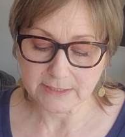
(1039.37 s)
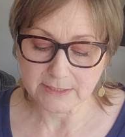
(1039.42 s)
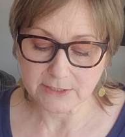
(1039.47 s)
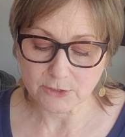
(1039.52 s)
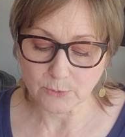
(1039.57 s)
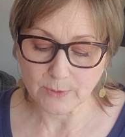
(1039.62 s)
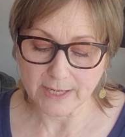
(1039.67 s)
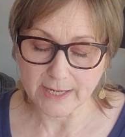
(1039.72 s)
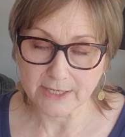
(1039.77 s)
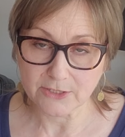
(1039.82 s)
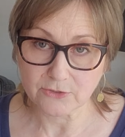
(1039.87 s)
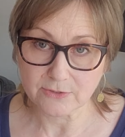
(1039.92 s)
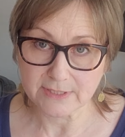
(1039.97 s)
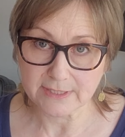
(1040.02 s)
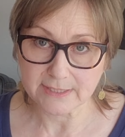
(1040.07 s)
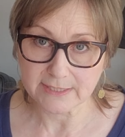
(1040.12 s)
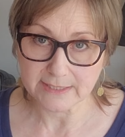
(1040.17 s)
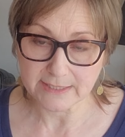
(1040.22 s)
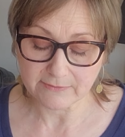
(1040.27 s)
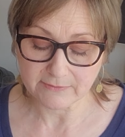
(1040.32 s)
to
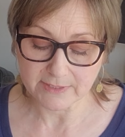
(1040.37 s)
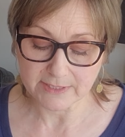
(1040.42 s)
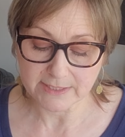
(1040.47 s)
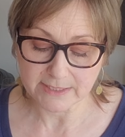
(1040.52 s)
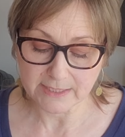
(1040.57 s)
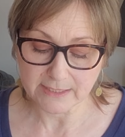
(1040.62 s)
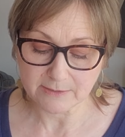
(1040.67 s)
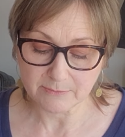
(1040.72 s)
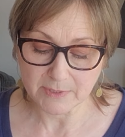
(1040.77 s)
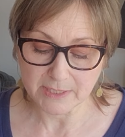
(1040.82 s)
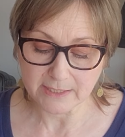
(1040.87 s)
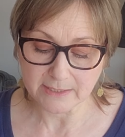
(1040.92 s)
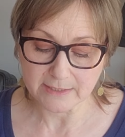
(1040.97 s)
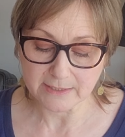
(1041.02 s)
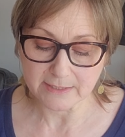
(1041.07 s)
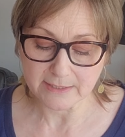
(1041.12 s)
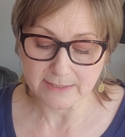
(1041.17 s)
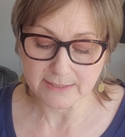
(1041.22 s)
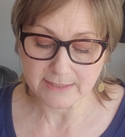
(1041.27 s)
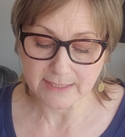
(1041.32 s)
107
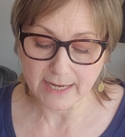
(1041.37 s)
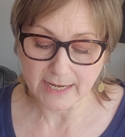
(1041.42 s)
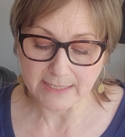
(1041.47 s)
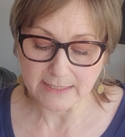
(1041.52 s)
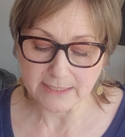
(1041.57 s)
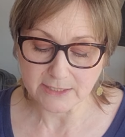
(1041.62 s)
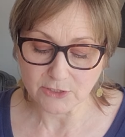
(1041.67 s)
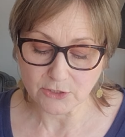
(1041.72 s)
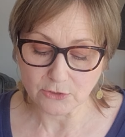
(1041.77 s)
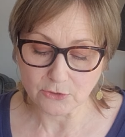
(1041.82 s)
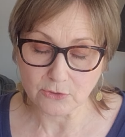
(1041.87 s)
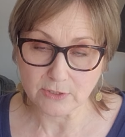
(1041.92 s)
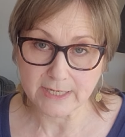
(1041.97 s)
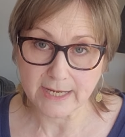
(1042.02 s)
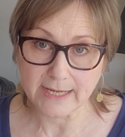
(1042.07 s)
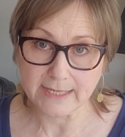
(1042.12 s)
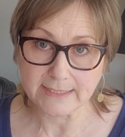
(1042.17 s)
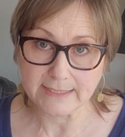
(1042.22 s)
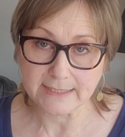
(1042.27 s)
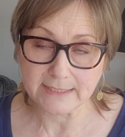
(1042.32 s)
centimeters, 82
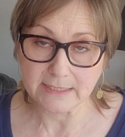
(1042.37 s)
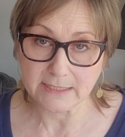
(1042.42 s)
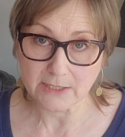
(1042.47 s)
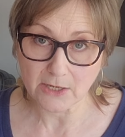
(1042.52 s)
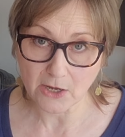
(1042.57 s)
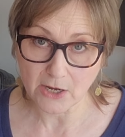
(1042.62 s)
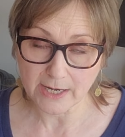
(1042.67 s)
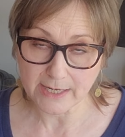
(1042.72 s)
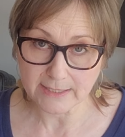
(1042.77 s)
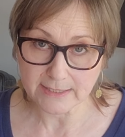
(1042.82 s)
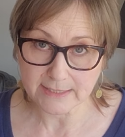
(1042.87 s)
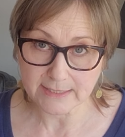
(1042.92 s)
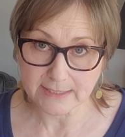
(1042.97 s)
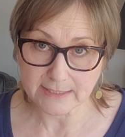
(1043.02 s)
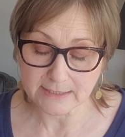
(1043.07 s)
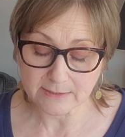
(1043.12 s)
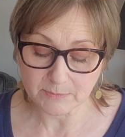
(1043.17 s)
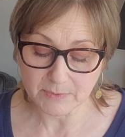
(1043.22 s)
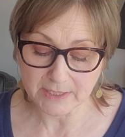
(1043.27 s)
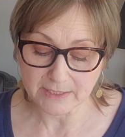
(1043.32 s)
to 89
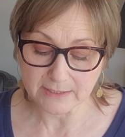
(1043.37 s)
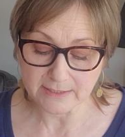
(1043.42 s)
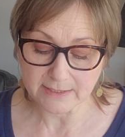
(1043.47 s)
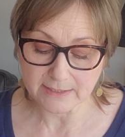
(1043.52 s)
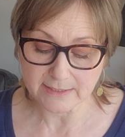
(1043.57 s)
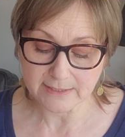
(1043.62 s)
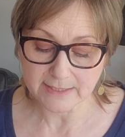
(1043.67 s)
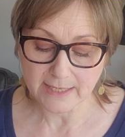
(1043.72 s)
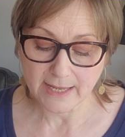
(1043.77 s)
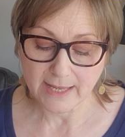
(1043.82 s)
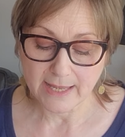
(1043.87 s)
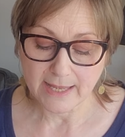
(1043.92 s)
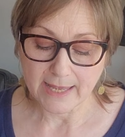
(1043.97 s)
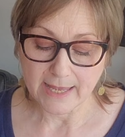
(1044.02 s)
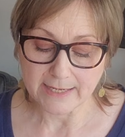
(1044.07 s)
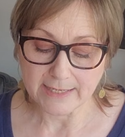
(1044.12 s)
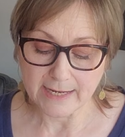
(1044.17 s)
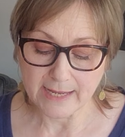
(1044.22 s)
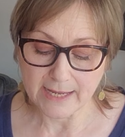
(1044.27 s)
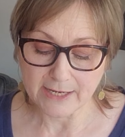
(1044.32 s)
centimeters,
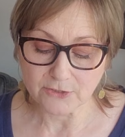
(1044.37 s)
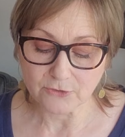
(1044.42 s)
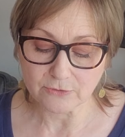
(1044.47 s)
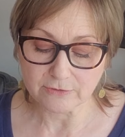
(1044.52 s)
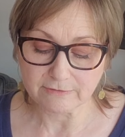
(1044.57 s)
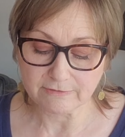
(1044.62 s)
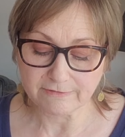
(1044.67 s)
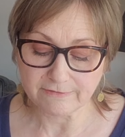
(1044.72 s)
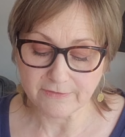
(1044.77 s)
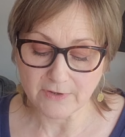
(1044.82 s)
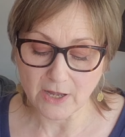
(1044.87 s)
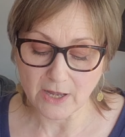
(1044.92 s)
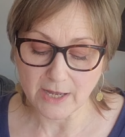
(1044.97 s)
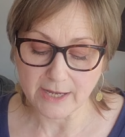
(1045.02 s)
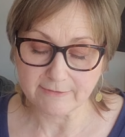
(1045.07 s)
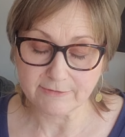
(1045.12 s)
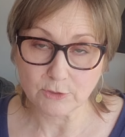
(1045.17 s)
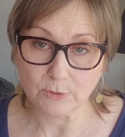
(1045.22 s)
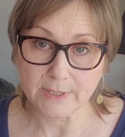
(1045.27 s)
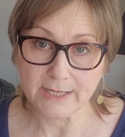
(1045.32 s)
and
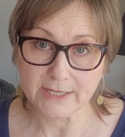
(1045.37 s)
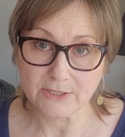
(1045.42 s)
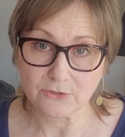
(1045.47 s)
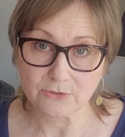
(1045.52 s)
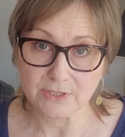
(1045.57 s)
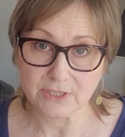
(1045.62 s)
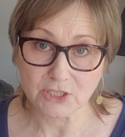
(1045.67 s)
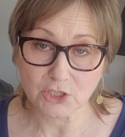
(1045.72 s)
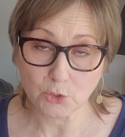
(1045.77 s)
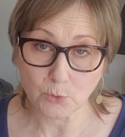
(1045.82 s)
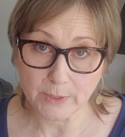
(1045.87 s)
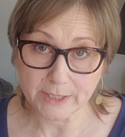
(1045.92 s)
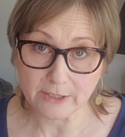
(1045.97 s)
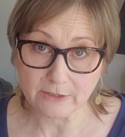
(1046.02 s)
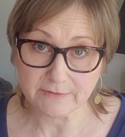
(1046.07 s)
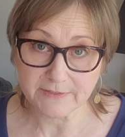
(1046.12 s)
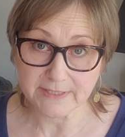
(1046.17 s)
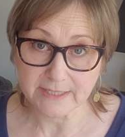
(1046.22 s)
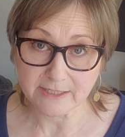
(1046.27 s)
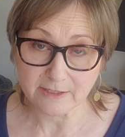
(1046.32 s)
105 to
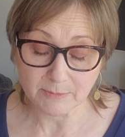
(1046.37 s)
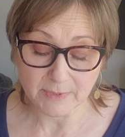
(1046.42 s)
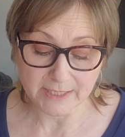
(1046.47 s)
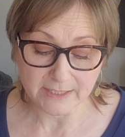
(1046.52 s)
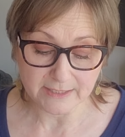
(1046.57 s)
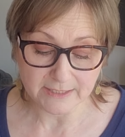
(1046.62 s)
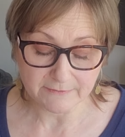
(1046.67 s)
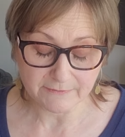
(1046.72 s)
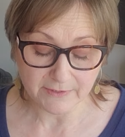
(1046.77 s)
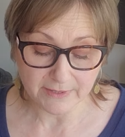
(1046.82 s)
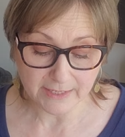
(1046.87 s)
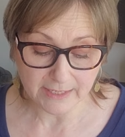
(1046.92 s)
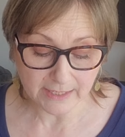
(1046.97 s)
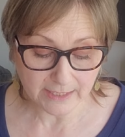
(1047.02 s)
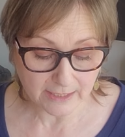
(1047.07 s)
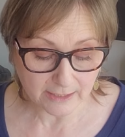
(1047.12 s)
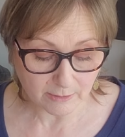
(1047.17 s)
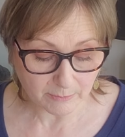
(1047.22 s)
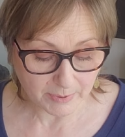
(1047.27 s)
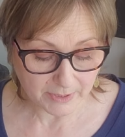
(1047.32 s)
112 centimeters for the
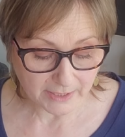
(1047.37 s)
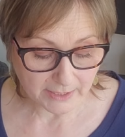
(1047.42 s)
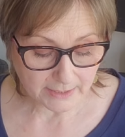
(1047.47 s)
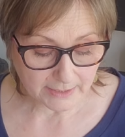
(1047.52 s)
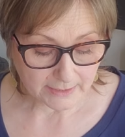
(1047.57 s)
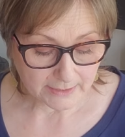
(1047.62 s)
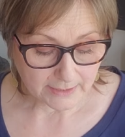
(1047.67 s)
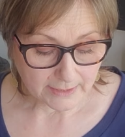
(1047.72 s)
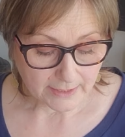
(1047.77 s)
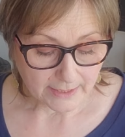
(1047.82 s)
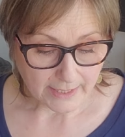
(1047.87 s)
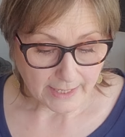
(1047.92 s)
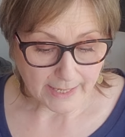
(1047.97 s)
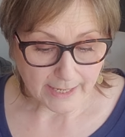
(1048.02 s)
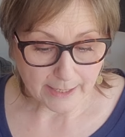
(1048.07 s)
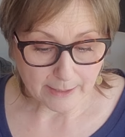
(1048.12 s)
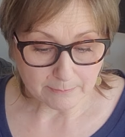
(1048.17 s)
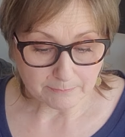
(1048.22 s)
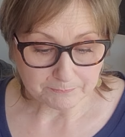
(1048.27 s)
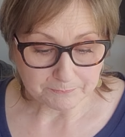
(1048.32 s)
hip.
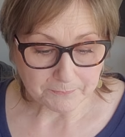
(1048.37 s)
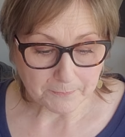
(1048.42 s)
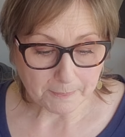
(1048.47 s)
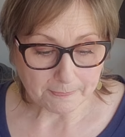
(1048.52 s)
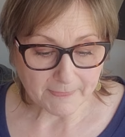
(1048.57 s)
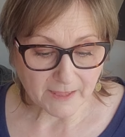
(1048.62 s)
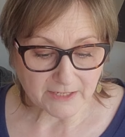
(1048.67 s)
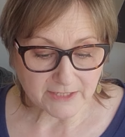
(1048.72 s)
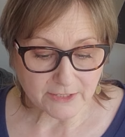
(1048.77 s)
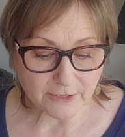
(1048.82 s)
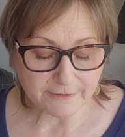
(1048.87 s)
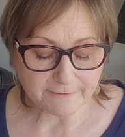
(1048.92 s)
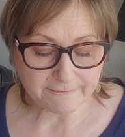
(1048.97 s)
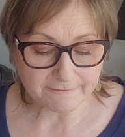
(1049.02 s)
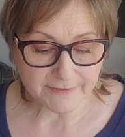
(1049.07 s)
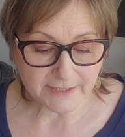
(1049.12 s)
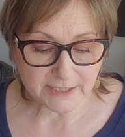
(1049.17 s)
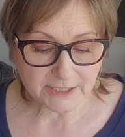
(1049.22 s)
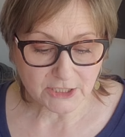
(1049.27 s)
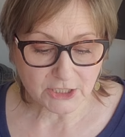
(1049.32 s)
So the
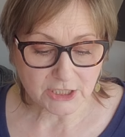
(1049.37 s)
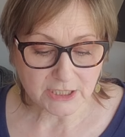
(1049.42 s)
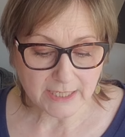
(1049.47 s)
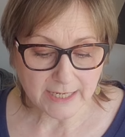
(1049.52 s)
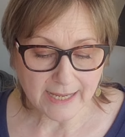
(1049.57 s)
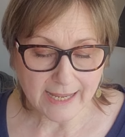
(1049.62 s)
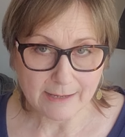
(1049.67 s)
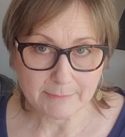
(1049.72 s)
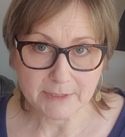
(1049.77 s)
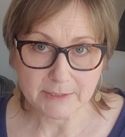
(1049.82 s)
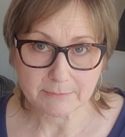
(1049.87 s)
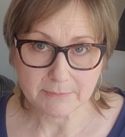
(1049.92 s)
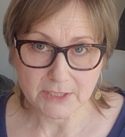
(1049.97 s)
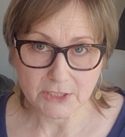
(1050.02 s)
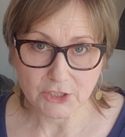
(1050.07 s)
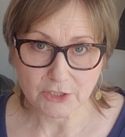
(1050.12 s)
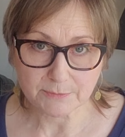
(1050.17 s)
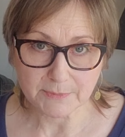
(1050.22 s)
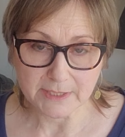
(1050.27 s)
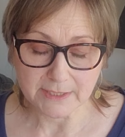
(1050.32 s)
finished garment
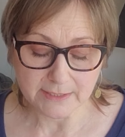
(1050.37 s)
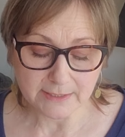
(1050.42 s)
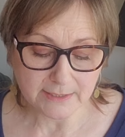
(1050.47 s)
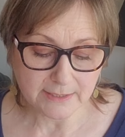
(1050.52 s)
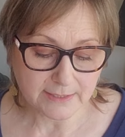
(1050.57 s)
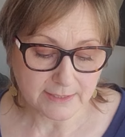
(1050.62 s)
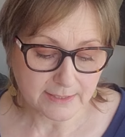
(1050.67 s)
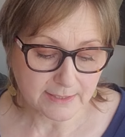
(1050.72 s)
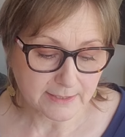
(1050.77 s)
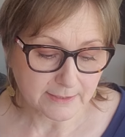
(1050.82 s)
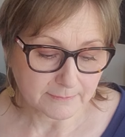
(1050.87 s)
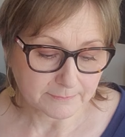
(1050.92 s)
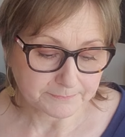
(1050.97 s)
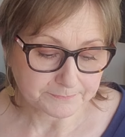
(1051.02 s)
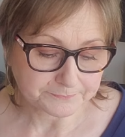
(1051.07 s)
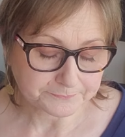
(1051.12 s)
measurements